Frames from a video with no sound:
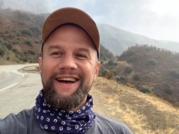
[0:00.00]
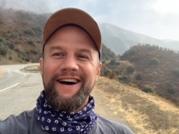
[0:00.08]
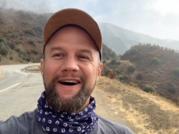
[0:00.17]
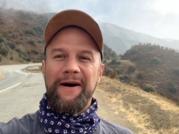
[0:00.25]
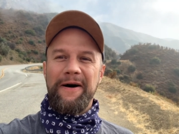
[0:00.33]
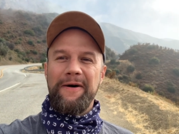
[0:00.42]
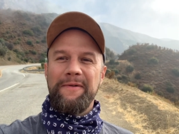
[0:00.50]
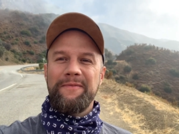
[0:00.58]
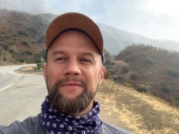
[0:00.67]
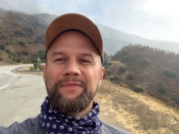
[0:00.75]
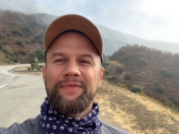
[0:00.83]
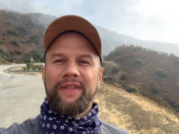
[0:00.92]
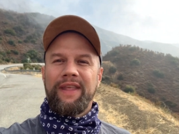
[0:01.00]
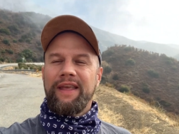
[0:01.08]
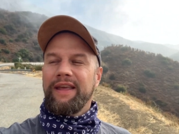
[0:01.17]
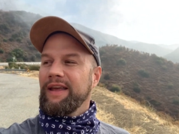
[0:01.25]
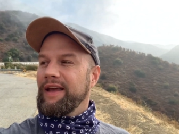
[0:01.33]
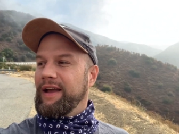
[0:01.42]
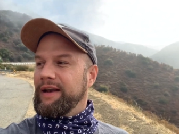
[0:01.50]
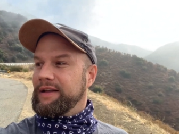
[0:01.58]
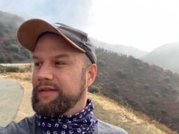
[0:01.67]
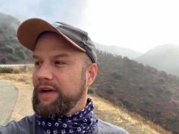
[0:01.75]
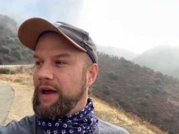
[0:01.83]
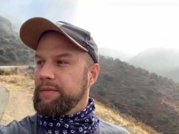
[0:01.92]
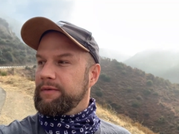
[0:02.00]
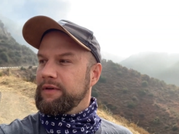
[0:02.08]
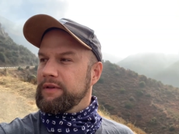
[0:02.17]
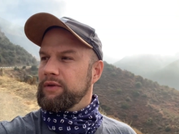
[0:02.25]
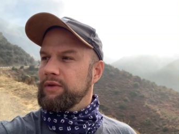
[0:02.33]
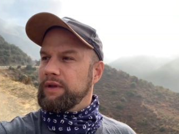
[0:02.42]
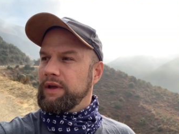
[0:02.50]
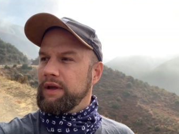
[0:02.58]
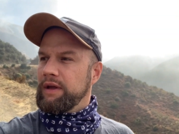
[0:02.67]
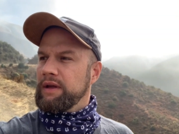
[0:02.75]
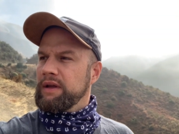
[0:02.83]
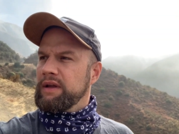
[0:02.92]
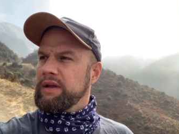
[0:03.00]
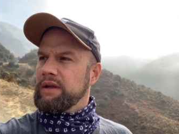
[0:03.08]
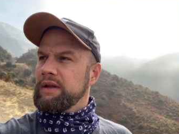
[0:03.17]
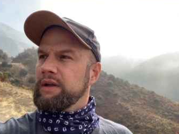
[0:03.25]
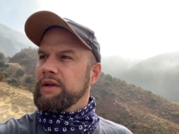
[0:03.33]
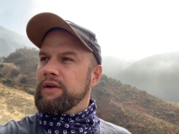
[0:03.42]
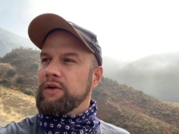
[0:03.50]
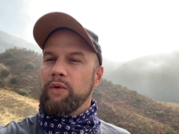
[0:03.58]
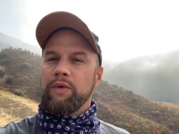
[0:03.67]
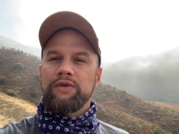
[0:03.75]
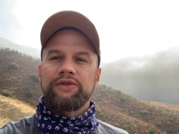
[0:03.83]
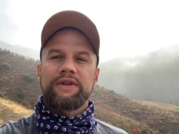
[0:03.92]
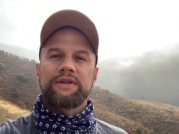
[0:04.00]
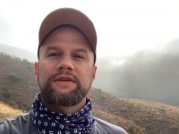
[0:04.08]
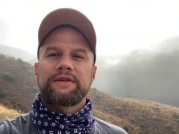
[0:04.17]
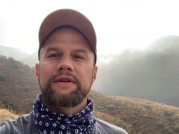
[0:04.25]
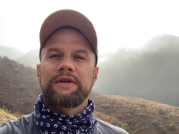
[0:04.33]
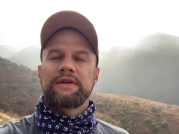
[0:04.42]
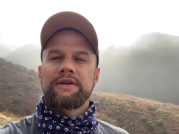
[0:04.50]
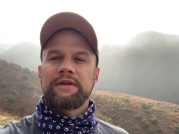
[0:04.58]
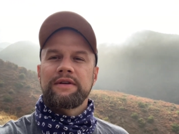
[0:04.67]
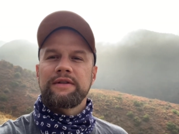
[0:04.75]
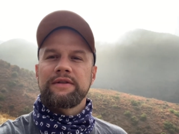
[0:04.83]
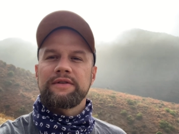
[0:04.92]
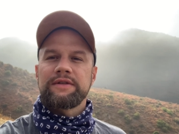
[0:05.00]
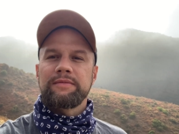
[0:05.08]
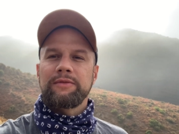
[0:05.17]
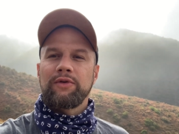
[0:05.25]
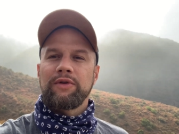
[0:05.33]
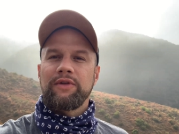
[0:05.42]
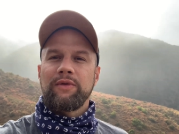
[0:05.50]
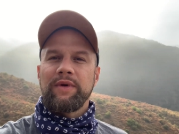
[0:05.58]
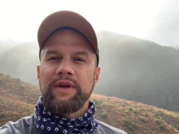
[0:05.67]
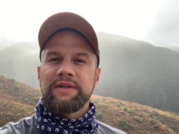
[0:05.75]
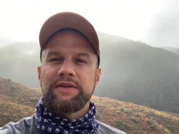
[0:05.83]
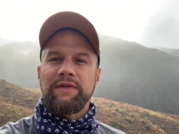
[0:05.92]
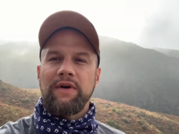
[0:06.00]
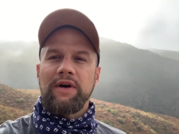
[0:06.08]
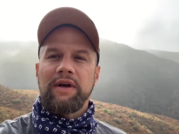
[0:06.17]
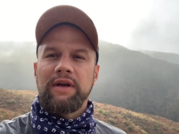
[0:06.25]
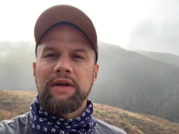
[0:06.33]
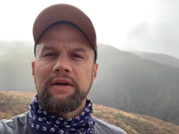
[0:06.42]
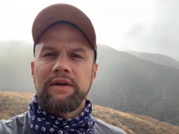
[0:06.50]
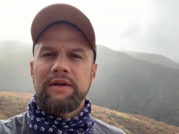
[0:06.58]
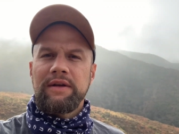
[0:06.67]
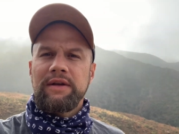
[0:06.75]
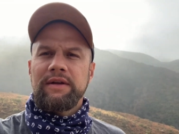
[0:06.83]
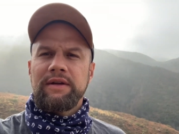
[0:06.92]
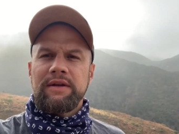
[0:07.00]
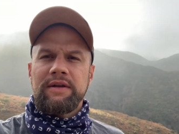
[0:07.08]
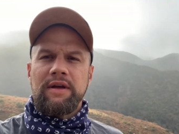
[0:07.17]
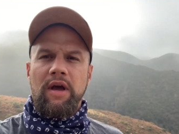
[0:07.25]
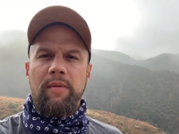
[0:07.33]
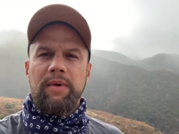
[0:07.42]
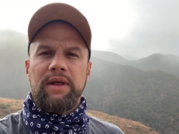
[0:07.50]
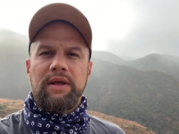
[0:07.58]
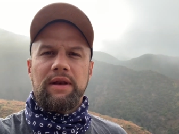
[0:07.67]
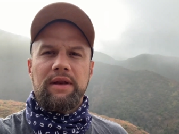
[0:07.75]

um, and it's absolutely gorgeous. There's some Lord of the Rings fog coming in.